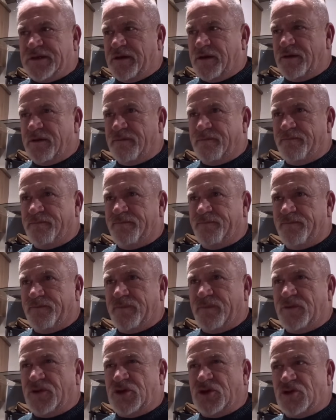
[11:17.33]
Oh.
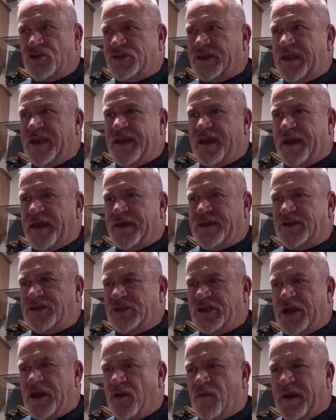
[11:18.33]
Just in case,
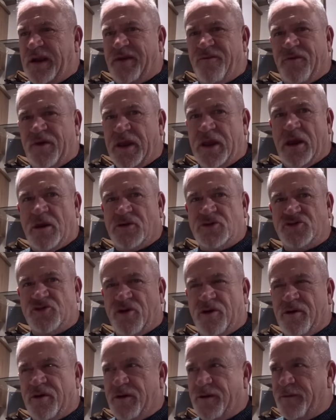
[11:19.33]
you know, anything goes
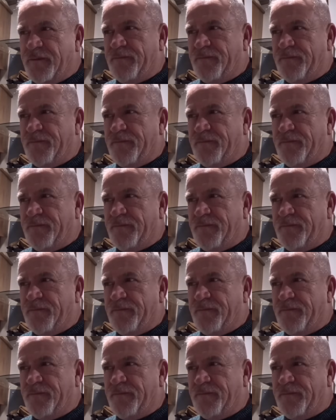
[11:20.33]
wrong.